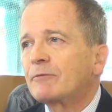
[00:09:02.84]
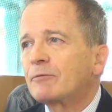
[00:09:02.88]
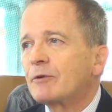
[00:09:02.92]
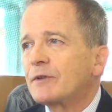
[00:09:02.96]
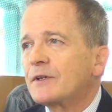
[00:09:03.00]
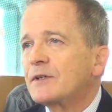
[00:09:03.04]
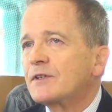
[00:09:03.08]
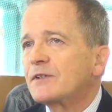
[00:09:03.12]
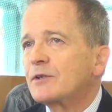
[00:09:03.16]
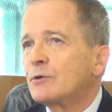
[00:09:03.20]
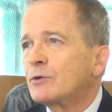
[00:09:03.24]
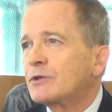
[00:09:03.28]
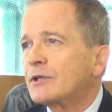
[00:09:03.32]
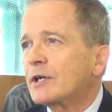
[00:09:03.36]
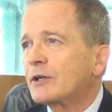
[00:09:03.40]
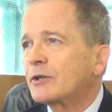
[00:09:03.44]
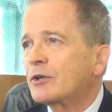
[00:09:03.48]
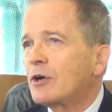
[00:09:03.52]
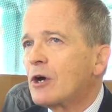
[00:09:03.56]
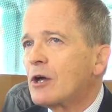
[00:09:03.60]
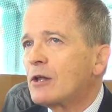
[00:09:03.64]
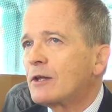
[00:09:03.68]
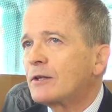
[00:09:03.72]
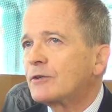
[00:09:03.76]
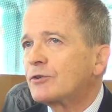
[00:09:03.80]
for these new
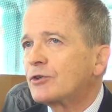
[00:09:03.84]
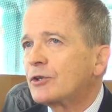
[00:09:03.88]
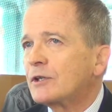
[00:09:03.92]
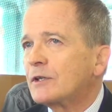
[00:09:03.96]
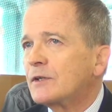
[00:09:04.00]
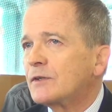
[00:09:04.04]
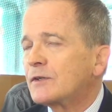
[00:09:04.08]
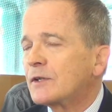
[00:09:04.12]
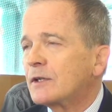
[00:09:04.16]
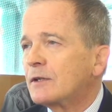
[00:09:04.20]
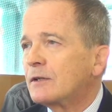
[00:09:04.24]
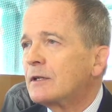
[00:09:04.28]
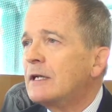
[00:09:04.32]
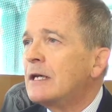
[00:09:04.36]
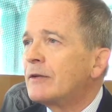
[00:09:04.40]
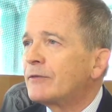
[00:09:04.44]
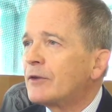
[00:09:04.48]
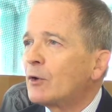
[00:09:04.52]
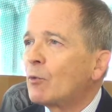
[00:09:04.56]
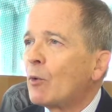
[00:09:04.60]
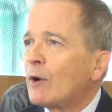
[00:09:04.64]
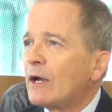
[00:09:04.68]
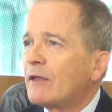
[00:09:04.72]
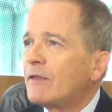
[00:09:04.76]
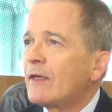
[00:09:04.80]
technologies and
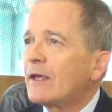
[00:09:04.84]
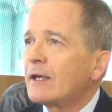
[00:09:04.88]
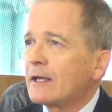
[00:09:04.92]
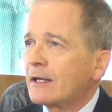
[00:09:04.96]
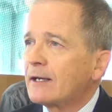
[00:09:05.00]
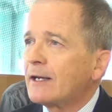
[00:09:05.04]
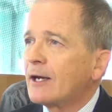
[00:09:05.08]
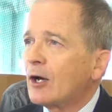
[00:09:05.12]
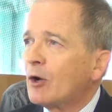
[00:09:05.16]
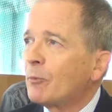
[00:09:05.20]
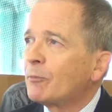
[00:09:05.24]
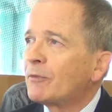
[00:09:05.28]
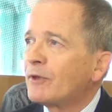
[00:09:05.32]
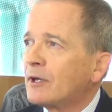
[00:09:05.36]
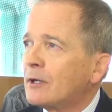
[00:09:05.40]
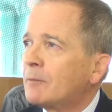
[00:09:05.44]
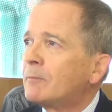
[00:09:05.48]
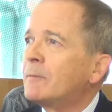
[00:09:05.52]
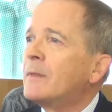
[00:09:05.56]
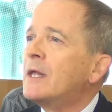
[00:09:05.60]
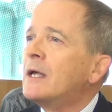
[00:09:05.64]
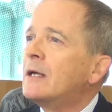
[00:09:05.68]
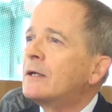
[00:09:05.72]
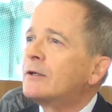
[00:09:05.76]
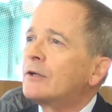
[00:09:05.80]
the way they can help them
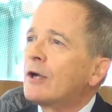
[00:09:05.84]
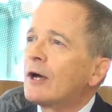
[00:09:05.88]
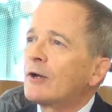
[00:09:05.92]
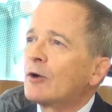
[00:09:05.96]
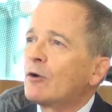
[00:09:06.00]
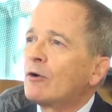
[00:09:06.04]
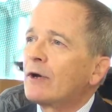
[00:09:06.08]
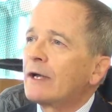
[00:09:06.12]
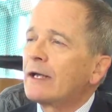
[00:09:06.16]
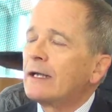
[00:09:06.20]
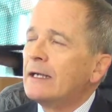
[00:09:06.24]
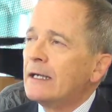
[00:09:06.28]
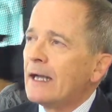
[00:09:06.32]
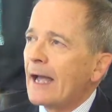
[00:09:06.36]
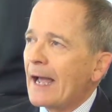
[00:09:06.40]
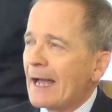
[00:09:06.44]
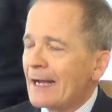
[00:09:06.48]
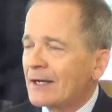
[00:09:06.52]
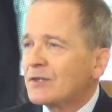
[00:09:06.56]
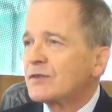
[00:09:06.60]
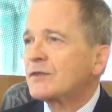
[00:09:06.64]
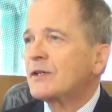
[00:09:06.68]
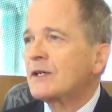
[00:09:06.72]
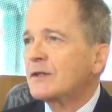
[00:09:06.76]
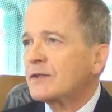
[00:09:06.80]
not only
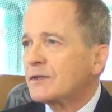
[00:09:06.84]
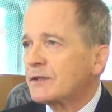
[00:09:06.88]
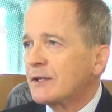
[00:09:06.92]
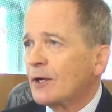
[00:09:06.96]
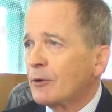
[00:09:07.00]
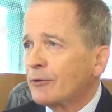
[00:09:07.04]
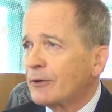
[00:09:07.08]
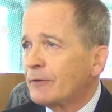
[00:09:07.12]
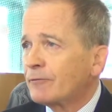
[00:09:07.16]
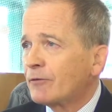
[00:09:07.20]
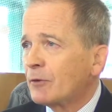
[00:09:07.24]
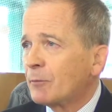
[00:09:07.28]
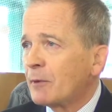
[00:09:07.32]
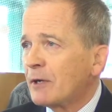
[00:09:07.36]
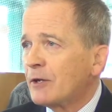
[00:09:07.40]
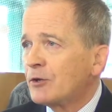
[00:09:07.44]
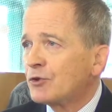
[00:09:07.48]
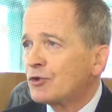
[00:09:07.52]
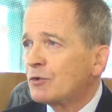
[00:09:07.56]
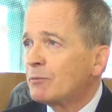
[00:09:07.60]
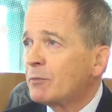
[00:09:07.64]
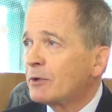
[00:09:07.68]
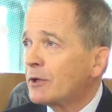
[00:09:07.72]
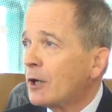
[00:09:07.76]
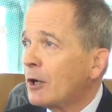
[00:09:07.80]
access health
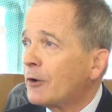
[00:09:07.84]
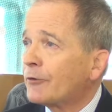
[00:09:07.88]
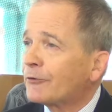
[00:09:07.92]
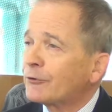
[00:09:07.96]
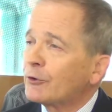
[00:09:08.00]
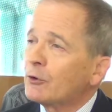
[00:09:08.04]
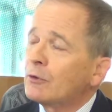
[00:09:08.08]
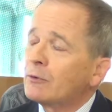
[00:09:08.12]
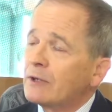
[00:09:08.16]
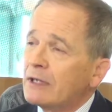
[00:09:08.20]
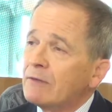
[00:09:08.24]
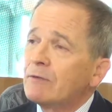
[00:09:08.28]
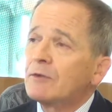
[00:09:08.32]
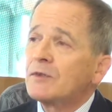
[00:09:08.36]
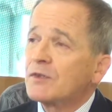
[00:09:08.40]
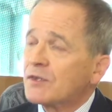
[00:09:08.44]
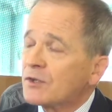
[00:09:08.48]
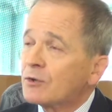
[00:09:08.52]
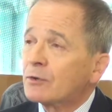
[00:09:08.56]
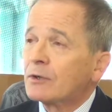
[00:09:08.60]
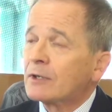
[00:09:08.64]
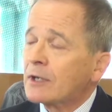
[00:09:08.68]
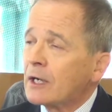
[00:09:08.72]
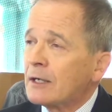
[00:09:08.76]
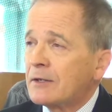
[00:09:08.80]
information, but also even
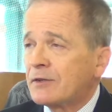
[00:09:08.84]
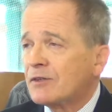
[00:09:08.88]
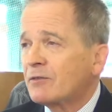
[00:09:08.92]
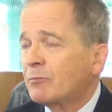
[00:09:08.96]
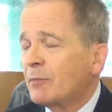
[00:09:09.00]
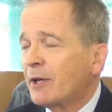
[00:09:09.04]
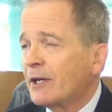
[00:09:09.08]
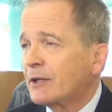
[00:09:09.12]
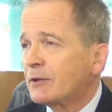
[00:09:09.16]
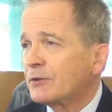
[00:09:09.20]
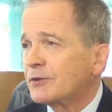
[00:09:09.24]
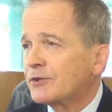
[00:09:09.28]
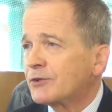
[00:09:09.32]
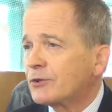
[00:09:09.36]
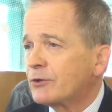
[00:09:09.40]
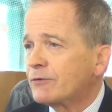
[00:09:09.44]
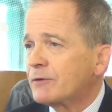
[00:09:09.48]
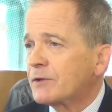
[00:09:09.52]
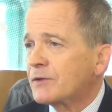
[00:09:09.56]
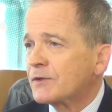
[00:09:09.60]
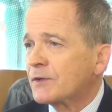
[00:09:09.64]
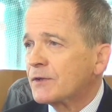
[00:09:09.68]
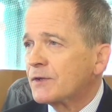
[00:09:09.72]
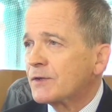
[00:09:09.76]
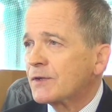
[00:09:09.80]
certain kinds of medical
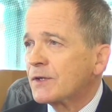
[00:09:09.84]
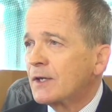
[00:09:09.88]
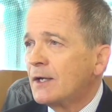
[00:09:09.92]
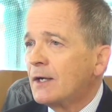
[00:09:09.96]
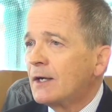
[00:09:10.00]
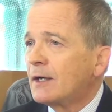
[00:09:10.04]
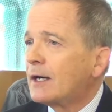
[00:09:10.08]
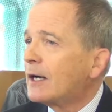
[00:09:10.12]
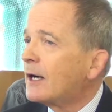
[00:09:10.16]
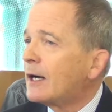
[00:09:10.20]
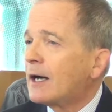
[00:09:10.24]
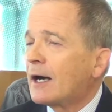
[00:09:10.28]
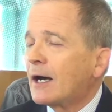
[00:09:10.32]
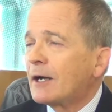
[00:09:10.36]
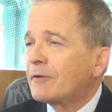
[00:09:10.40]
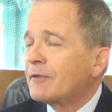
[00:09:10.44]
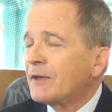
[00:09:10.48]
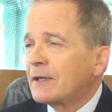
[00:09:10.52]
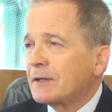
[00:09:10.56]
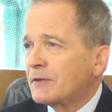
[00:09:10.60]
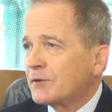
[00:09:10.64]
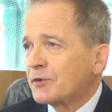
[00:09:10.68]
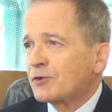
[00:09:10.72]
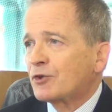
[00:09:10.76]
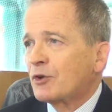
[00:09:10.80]
services, I
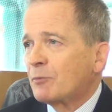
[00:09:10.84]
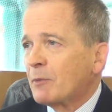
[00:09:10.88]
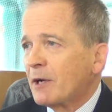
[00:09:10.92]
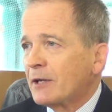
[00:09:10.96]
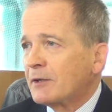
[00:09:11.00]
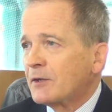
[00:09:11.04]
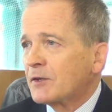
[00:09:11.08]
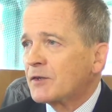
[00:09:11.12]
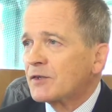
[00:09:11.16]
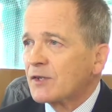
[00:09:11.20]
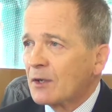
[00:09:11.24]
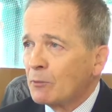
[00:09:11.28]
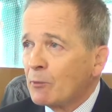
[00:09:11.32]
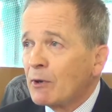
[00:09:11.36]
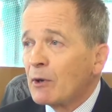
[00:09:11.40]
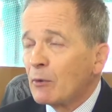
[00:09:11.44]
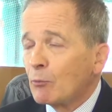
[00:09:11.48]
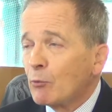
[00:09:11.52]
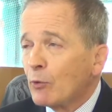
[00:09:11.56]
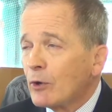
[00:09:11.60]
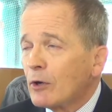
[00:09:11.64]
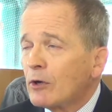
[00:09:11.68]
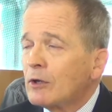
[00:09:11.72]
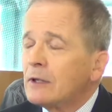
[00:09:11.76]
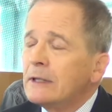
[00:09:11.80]
think it's tremendous. And we
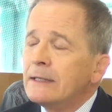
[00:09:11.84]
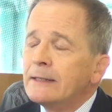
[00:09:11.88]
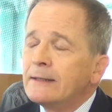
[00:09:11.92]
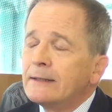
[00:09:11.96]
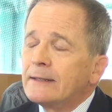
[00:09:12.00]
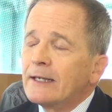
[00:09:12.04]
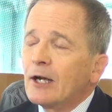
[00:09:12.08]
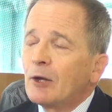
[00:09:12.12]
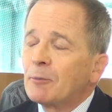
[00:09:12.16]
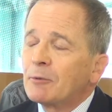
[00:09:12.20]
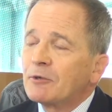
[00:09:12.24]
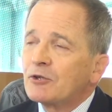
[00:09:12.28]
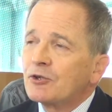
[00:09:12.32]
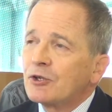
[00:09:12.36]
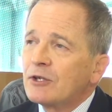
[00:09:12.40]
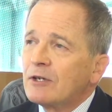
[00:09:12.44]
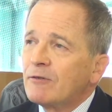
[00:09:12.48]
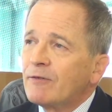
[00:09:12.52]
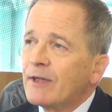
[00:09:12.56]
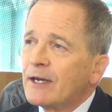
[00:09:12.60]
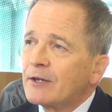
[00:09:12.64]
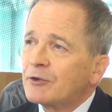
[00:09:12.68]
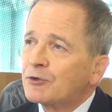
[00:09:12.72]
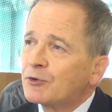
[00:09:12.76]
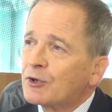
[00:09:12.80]
will help achieve
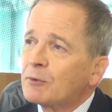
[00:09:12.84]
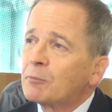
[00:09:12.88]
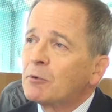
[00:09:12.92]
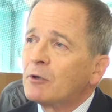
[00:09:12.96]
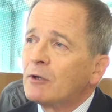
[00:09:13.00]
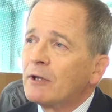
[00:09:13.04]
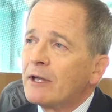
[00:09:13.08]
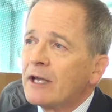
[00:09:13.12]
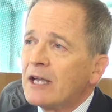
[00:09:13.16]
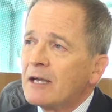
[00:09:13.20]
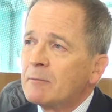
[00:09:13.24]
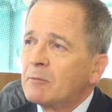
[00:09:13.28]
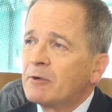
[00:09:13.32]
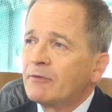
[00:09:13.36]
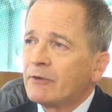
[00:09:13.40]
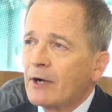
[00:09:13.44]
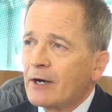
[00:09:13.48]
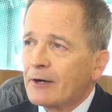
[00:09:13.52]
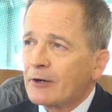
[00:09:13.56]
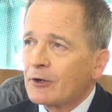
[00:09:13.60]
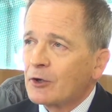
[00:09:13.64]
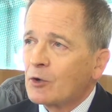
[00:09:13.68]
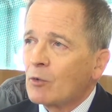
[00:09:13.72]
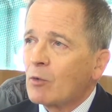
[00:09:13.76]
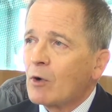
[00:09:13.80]
that triple aim of
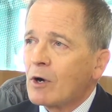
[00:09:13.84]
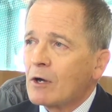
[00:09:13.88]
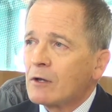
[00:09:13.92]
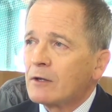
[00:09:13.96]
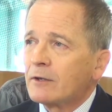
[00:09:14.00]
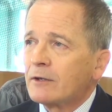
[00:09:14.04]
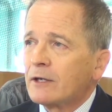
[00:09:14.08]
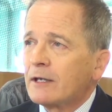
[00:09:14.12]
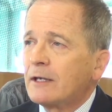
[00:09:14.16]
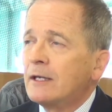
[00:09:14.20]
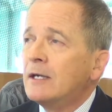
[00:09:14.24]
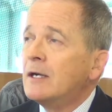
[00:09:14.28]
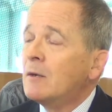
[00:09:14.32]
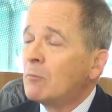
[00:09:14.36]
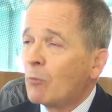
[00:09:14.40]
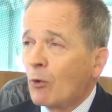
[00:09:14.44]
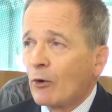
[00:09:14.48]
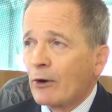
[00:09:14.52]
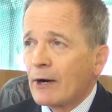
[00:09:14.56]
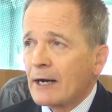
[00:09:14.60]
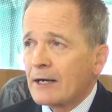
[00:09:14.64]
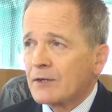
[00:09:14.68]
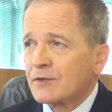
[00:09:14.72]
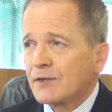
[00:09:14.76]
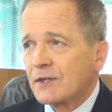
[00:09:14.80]
higher quality,
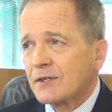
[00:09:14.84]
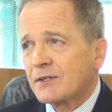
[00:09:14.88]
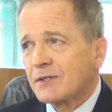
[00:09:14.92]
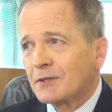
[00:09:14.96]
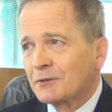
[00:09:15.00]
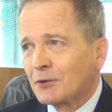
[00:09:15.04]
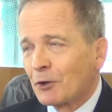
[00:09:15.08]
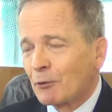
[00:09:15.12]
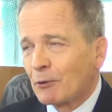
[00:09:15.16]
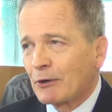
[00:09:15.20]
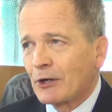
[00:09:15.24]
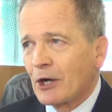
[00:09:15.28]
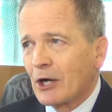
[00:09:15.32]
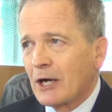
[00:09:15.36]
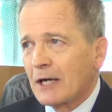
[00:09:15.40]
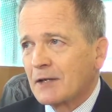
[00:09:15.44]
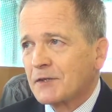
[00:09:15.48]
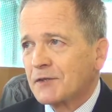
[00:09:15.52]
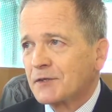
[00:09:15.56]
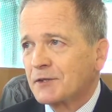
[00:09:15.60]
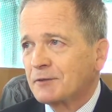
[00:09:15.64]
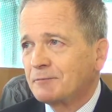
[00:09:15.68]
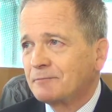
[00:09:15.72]
more access, lower cost.